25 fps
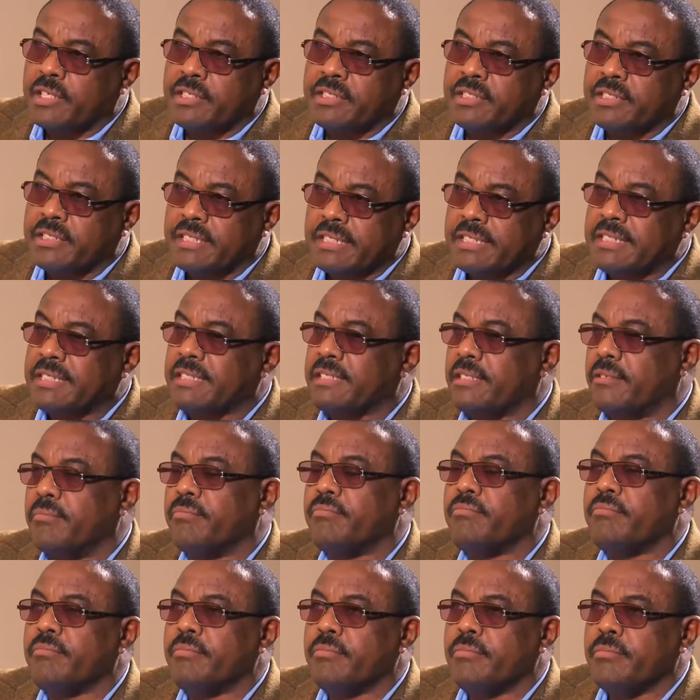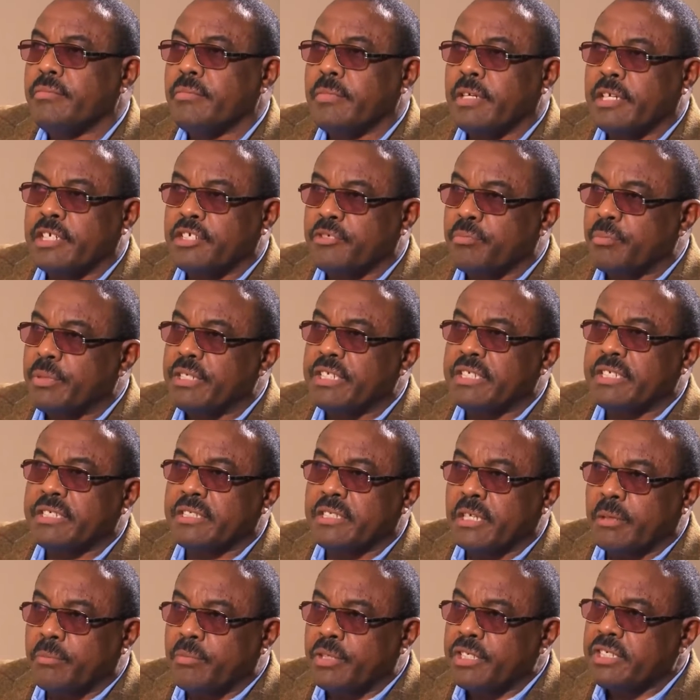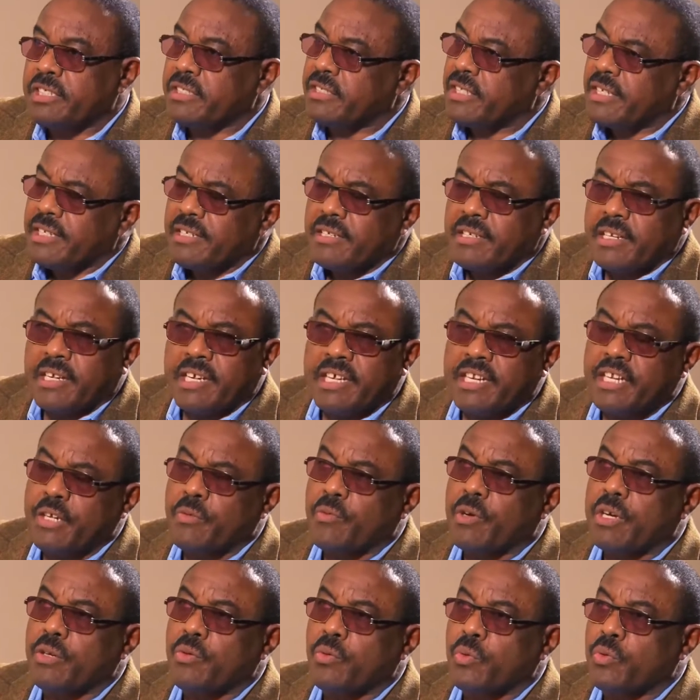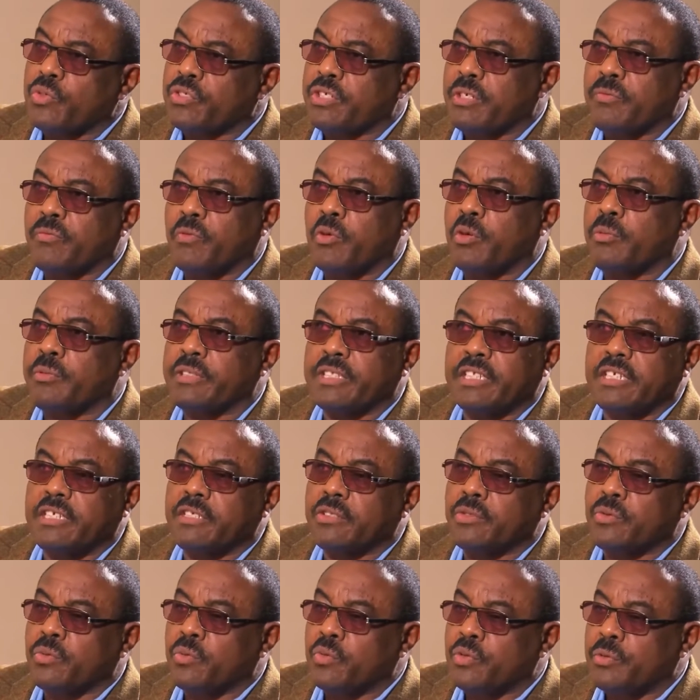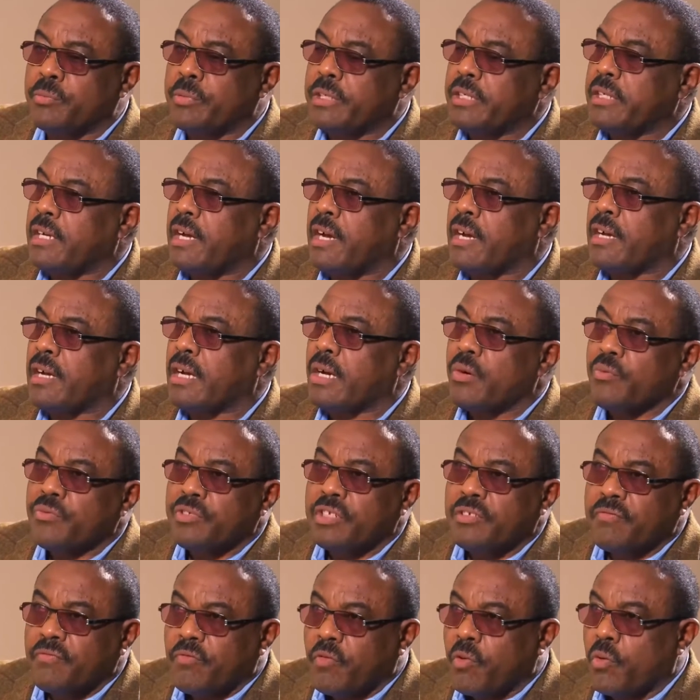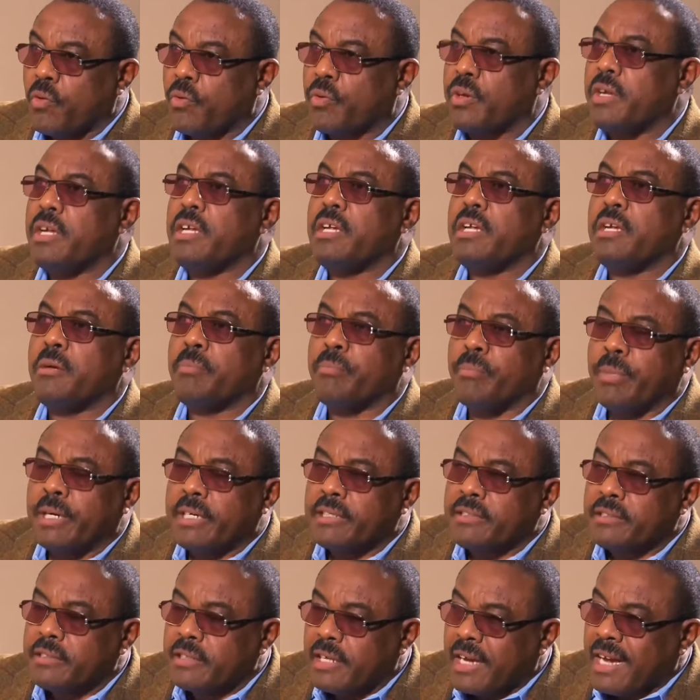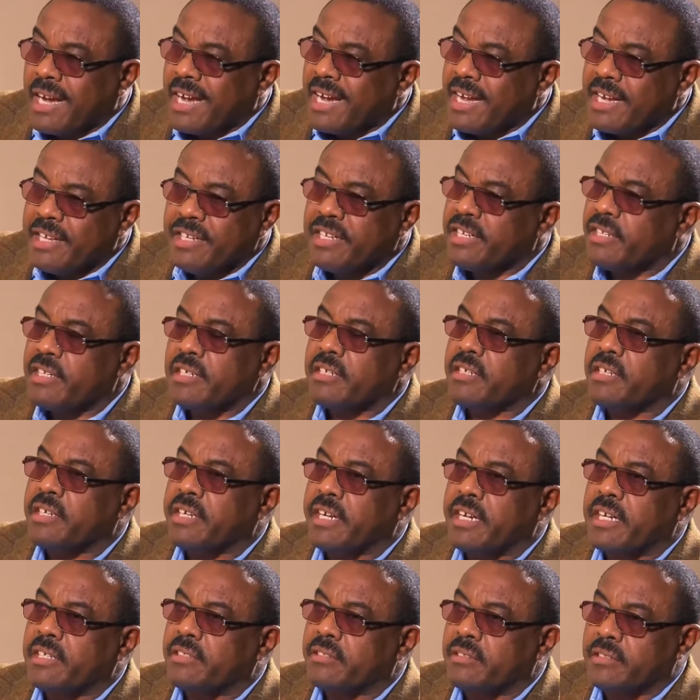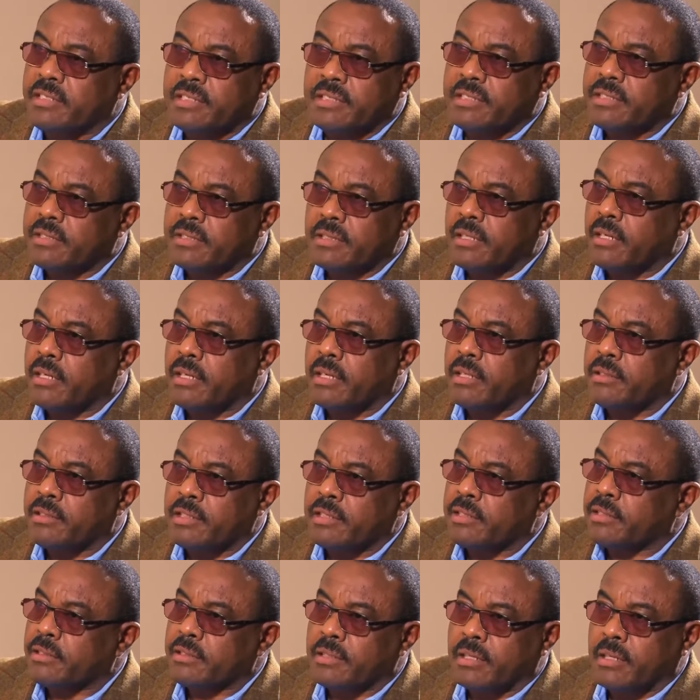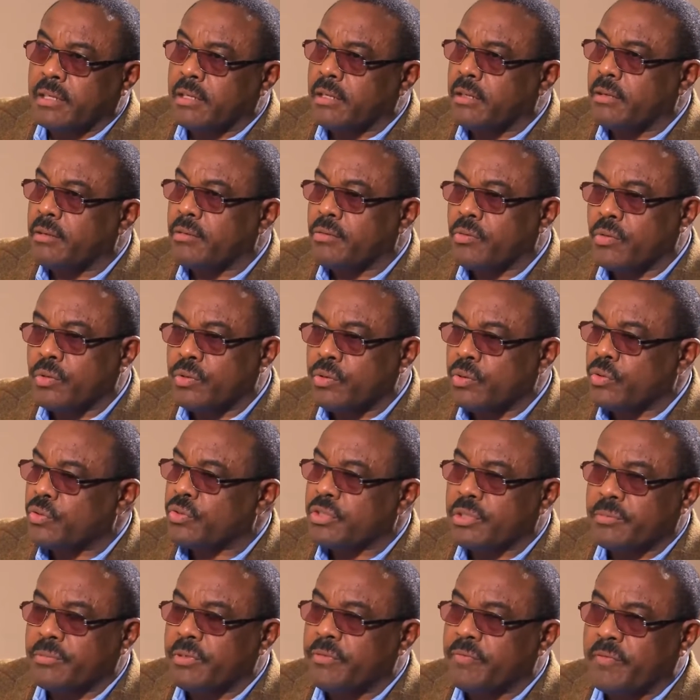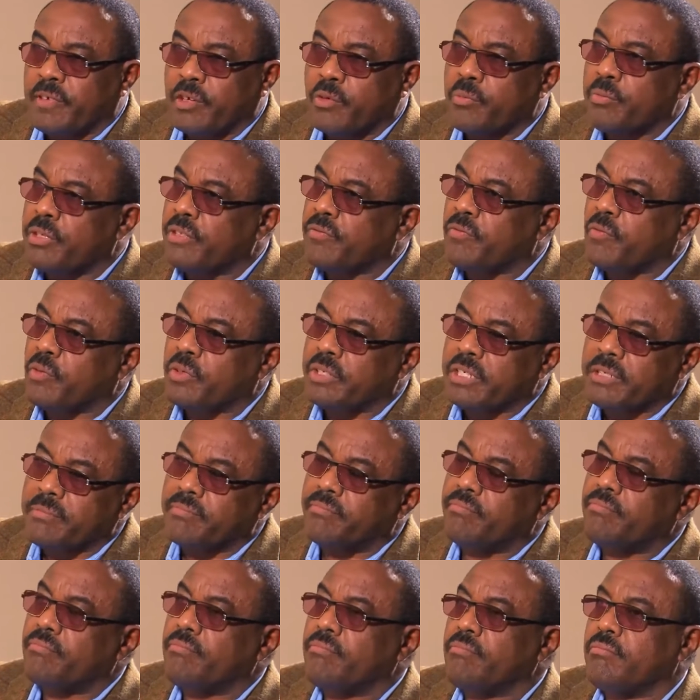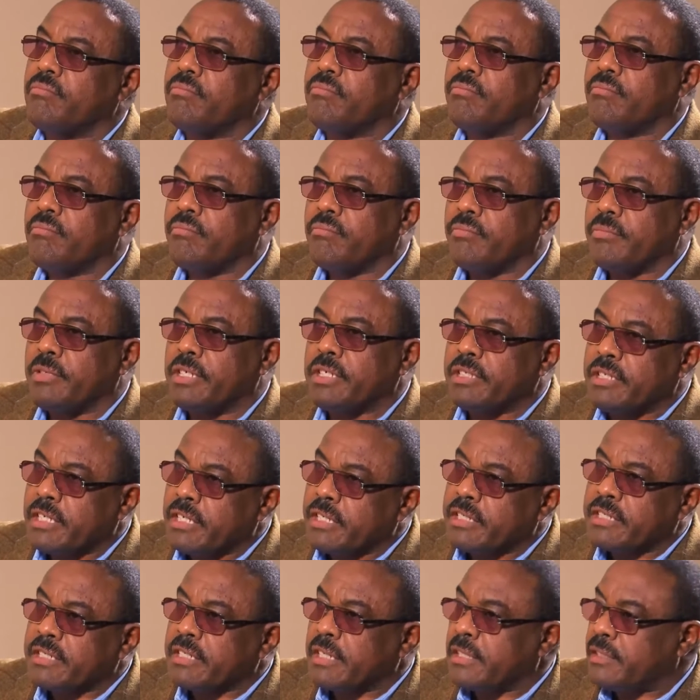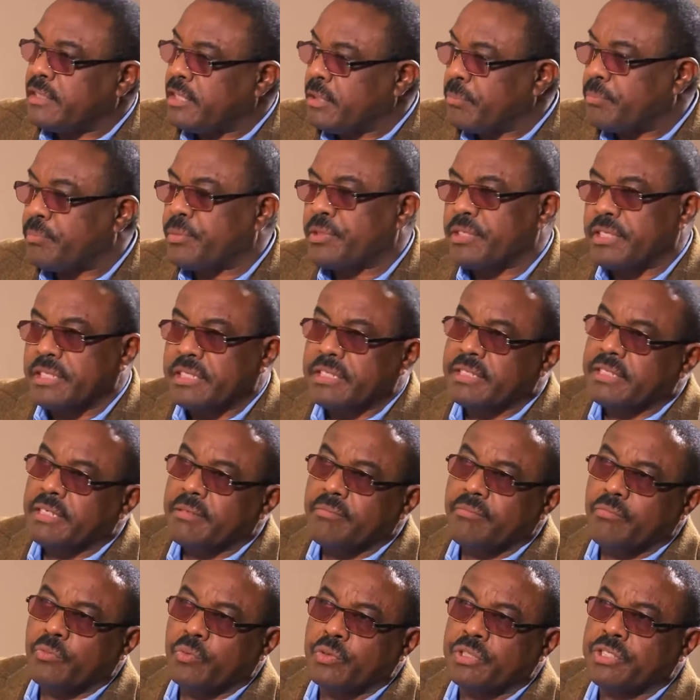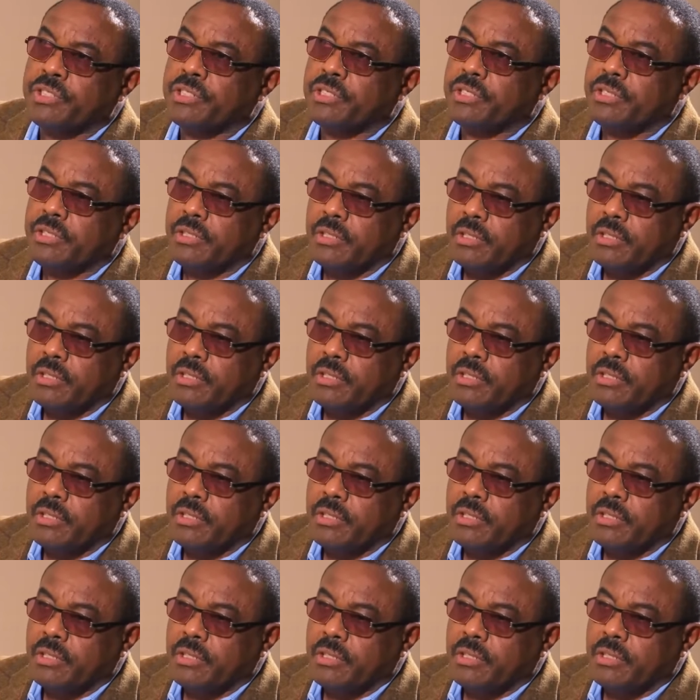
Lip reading: system has been established, then anyone who's involved within it could be accounted for. But I didn't create this conducive environment for them. It is a deep system which